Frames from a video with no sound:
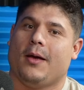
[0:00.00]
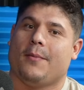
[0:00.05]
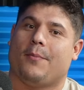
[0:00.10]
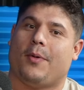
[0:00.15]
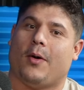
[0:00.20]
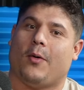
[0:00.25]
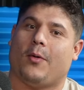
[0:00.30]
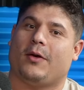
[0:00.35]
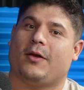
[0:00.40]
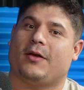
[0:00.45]

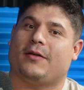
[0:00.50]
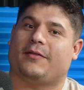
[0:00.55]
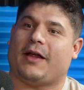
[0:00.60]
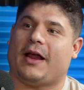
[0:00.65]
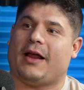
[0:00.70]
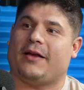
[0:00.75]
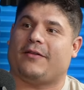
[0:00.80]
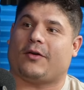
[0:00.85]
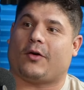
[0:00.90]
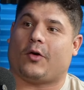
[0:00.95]
But when you
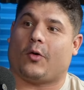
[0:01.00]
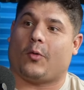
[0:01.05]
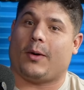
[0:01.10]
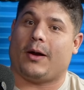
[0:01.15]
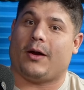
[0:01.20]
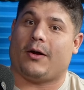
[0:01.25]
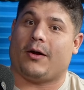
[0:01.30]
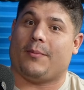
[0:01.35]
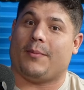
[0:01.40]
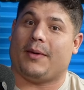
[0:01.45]
decide it's a
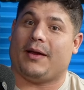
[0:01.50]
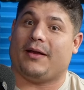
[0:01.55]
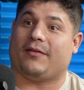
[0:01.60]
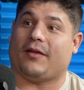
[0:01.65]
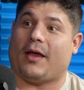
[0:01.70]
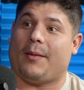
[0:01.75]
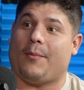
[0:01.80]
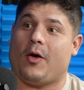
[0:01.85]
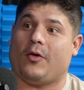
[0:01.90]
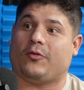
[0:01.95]
career, it means
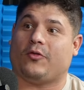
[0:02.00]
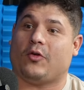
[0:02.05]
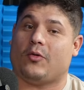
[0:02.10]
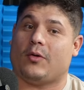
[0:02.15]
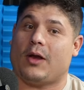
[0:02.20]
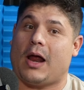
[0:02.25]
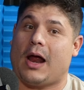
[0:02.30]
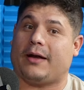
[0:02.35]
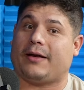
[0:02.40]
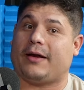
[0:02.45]
I'm also
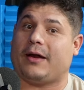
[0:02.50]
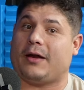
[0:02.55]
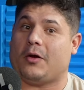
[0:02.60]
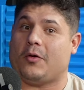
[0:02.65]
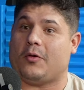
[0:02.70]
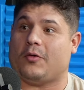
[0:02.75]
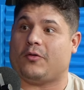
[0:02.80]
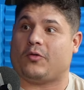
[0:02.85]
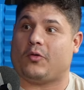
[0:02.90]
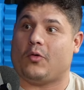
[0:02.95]
not going to
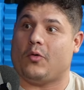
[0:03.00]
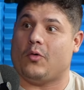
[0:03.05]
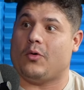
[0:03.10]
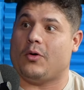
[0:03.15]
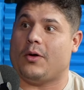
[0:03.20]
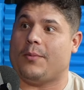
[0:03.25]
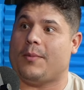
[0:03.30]
go to school.